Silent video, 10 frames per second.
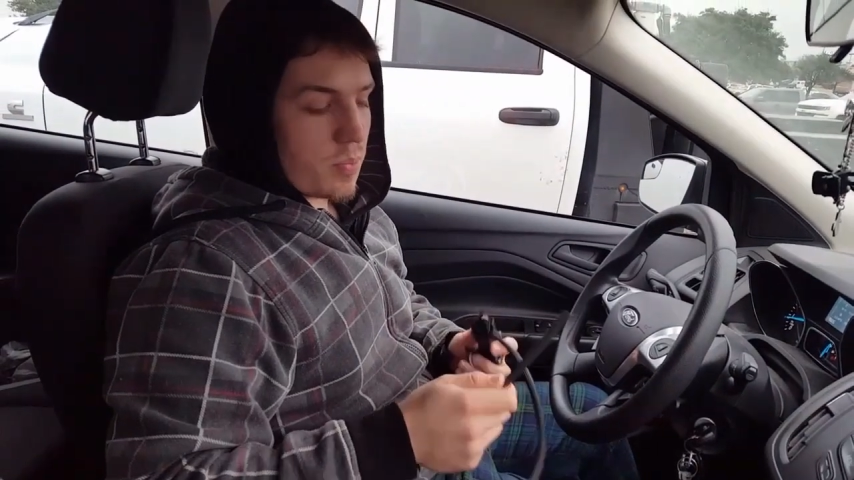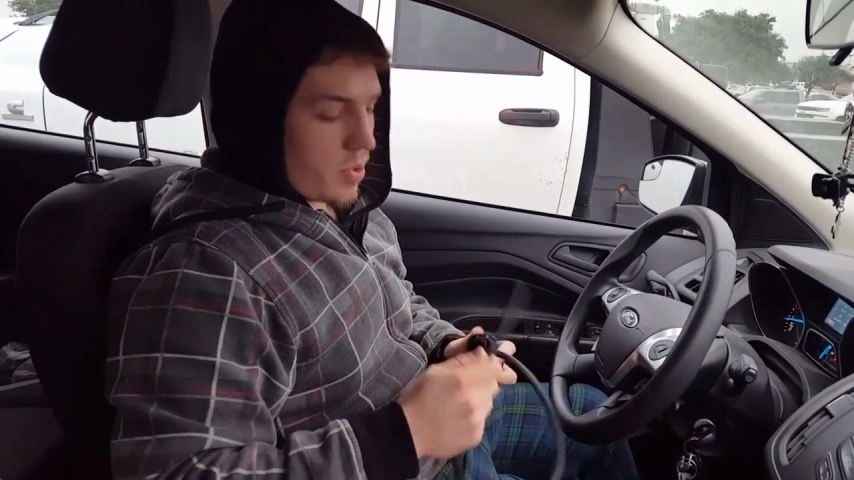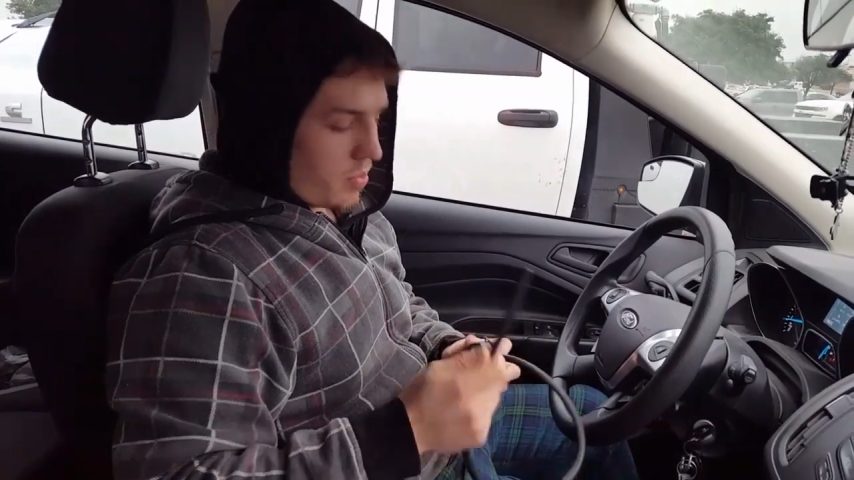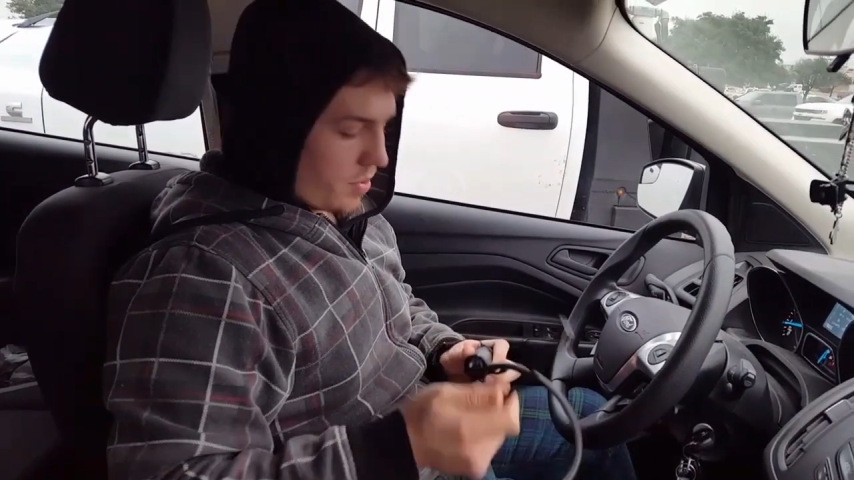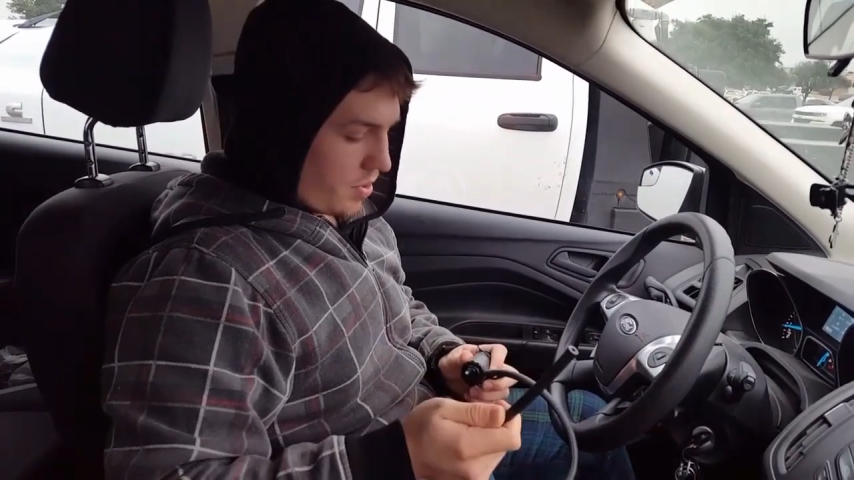
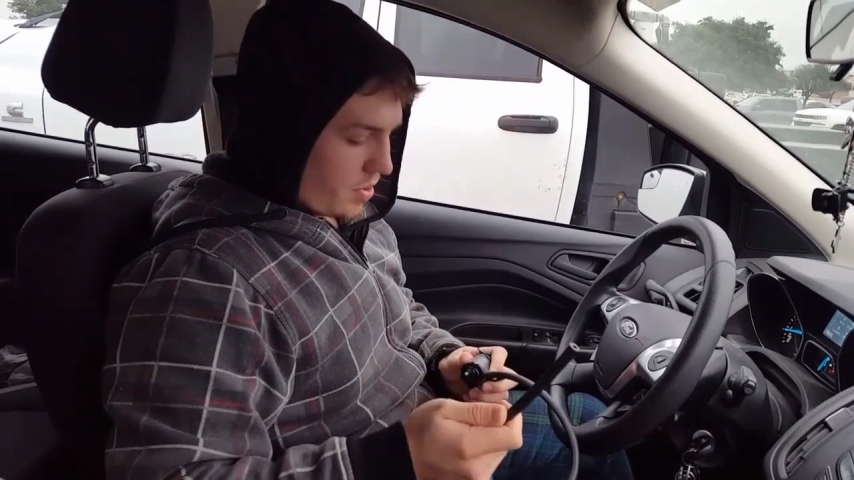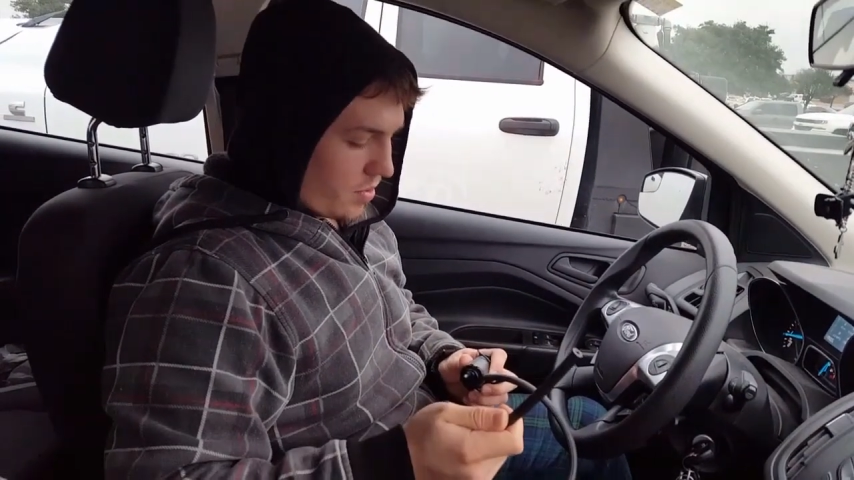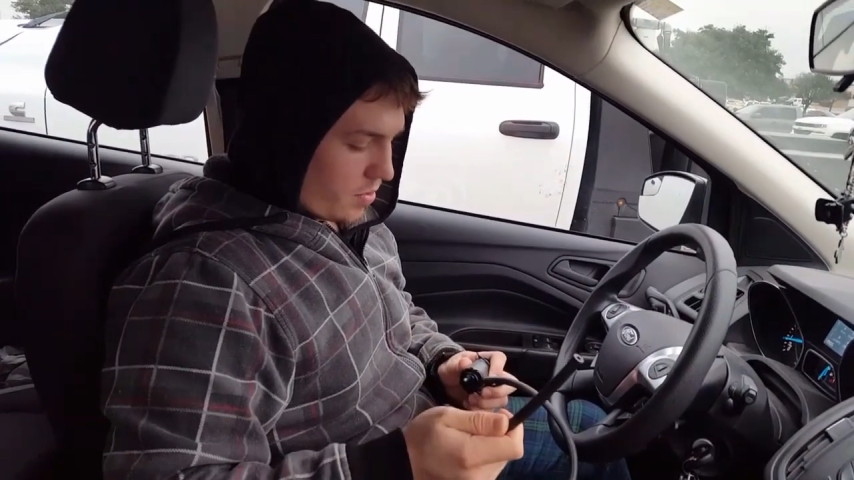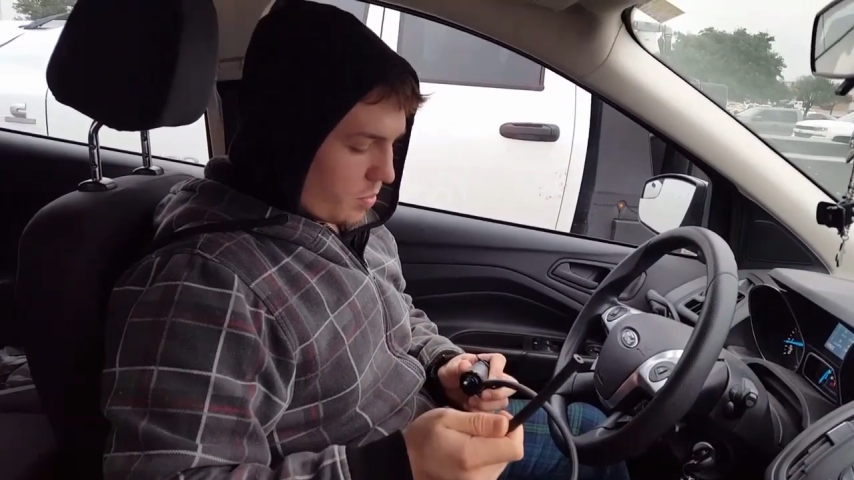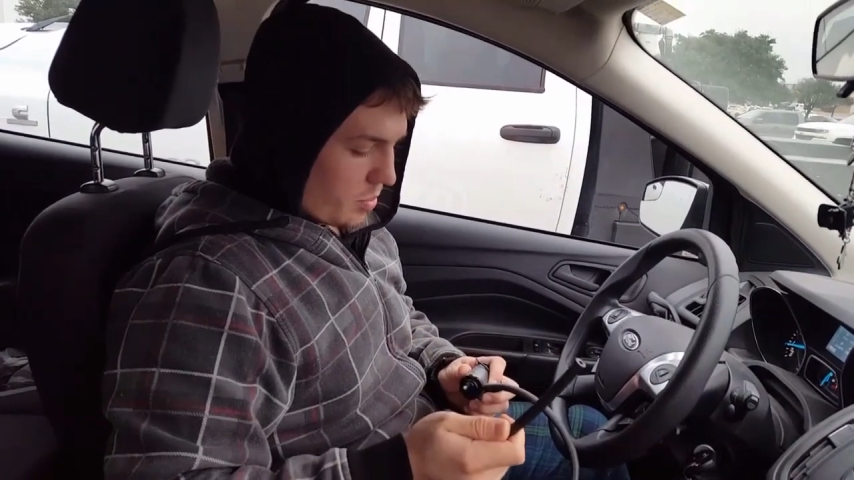probably a
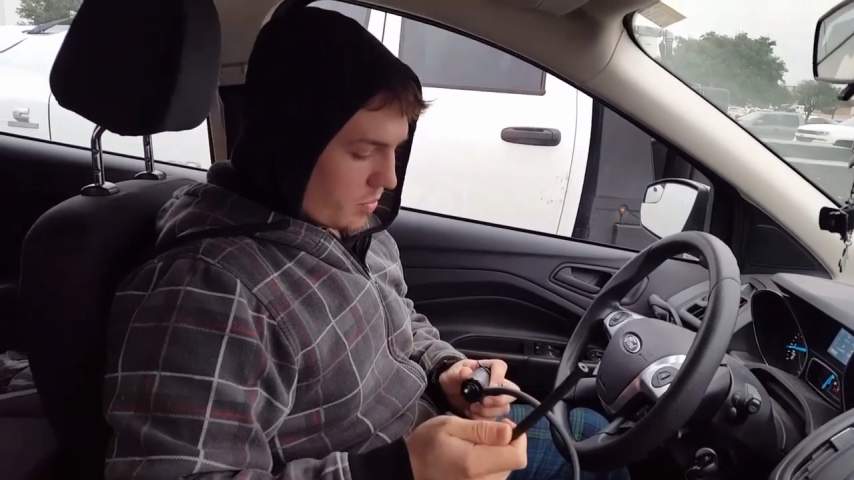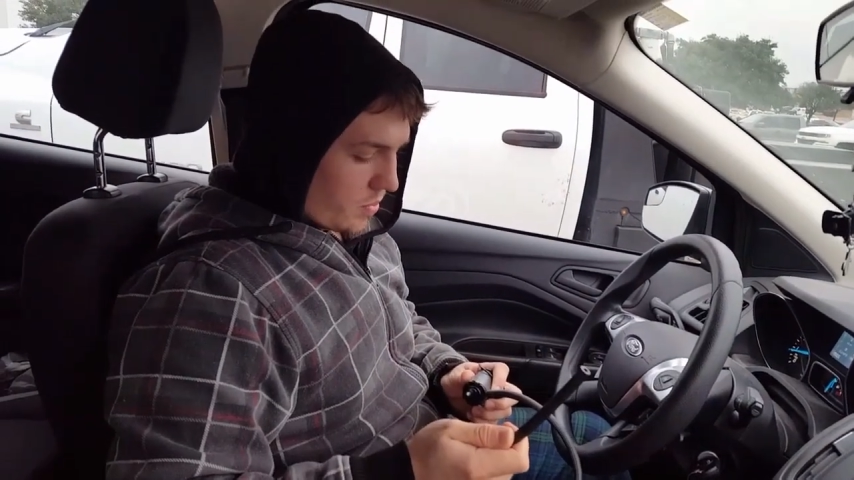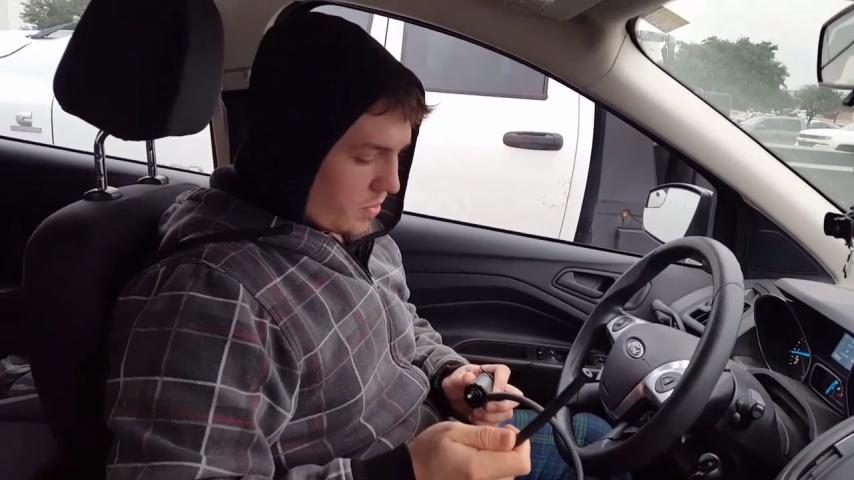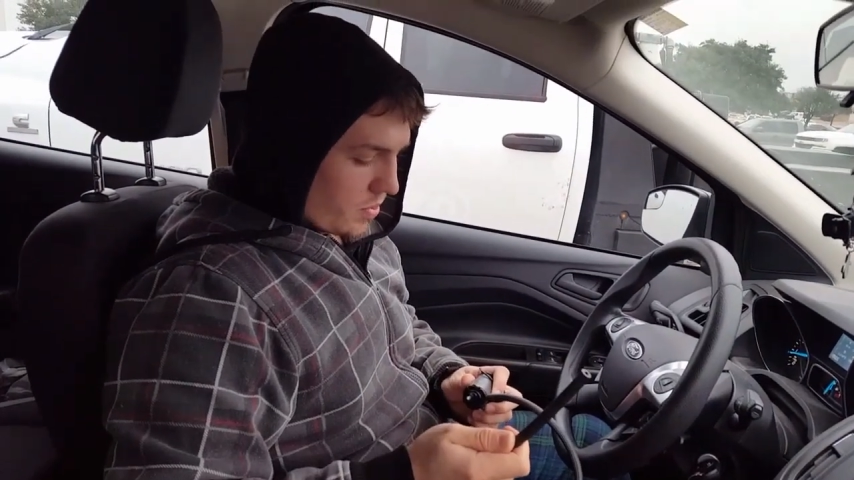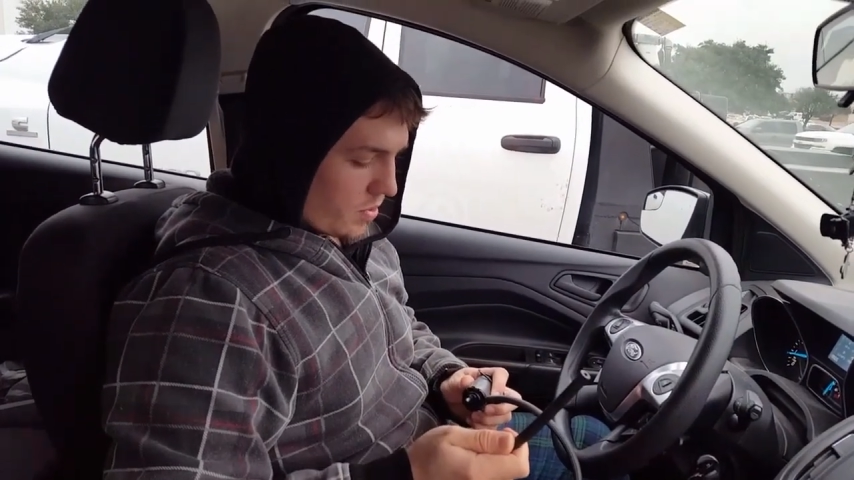little bit
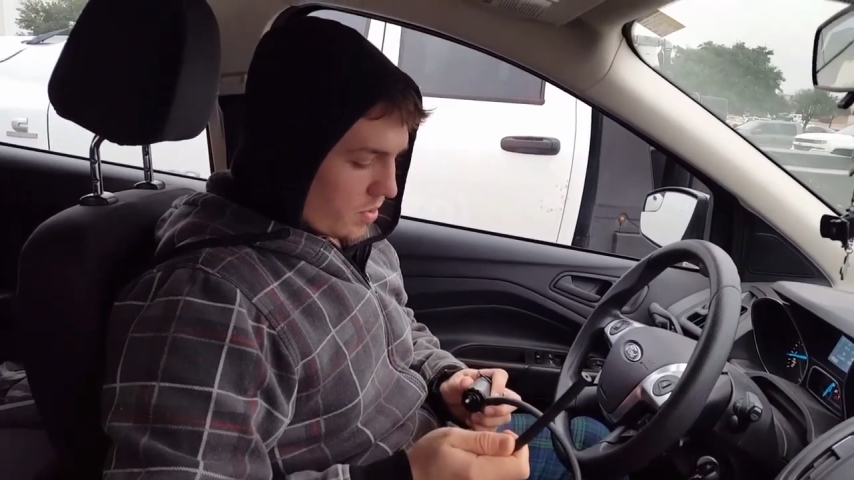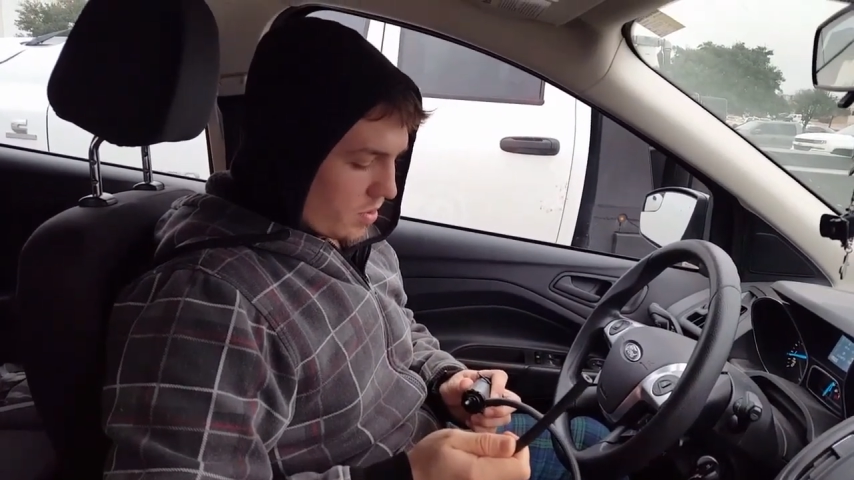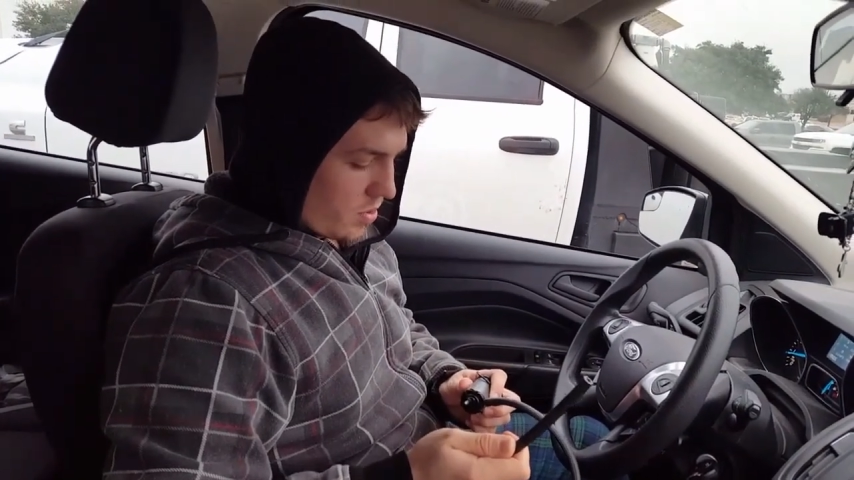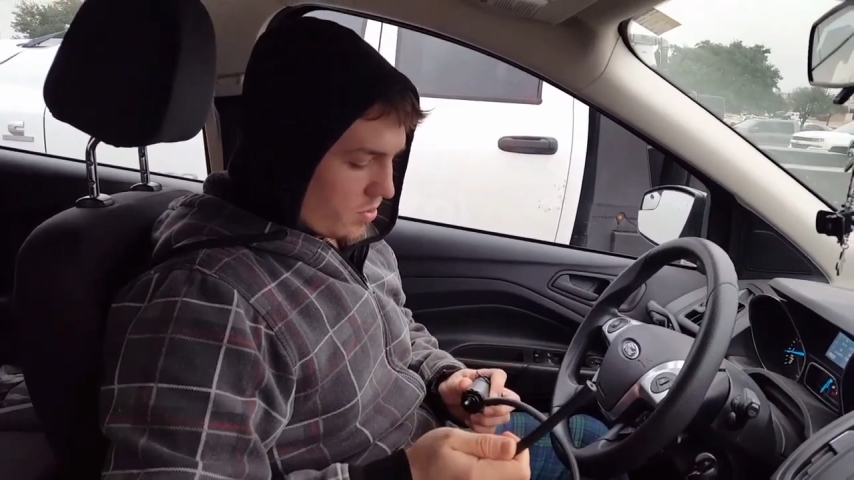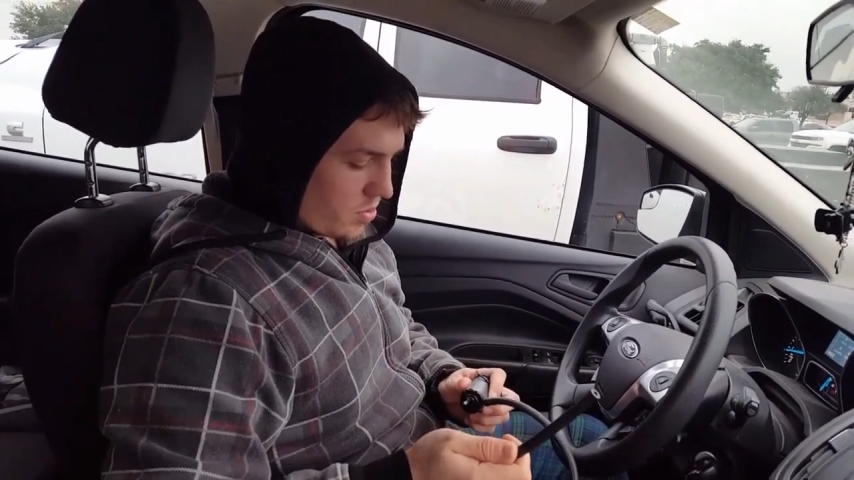more
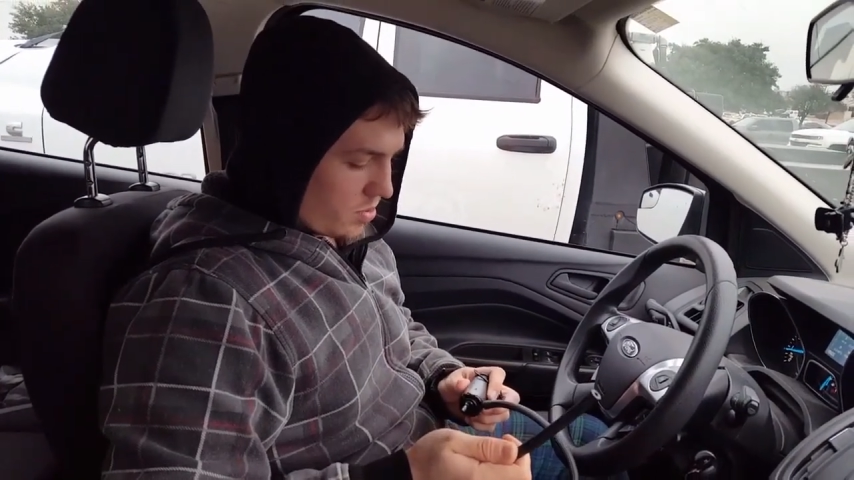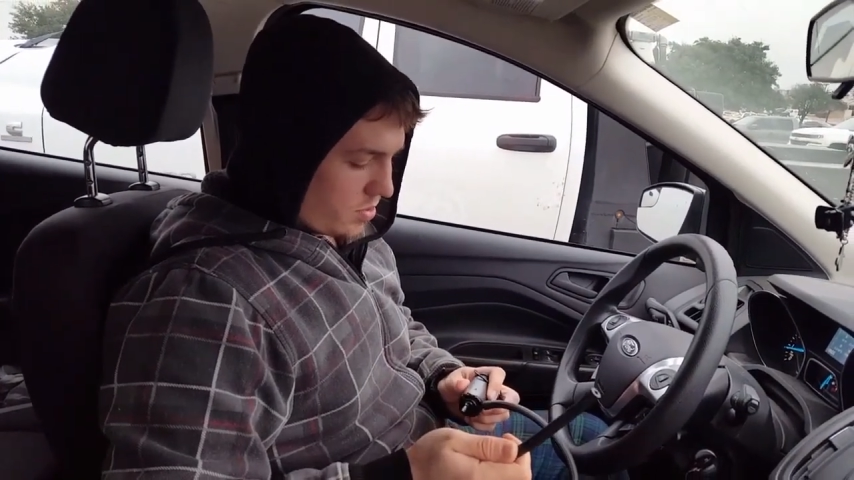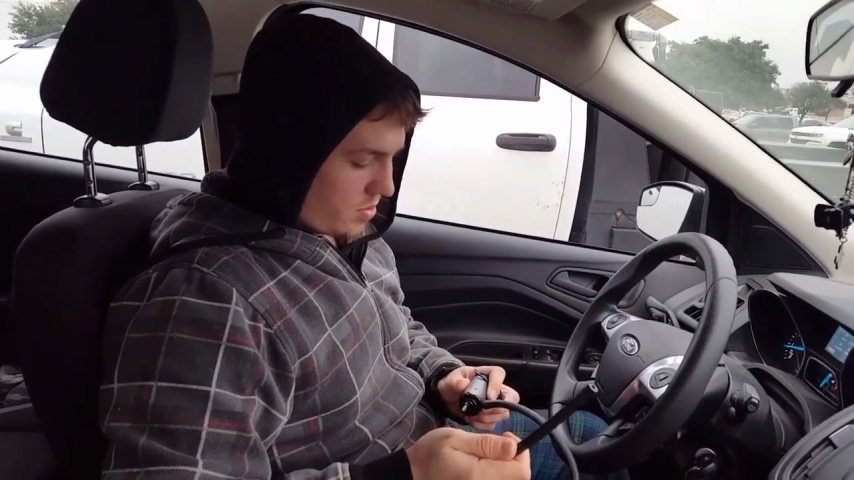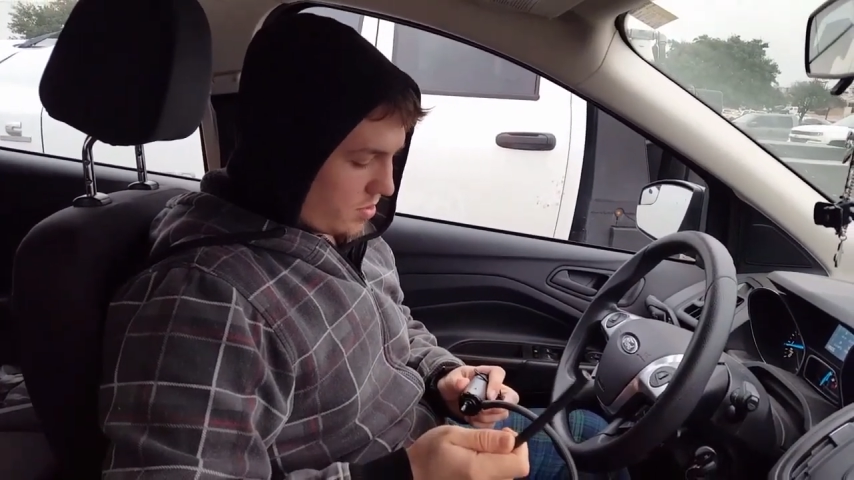hose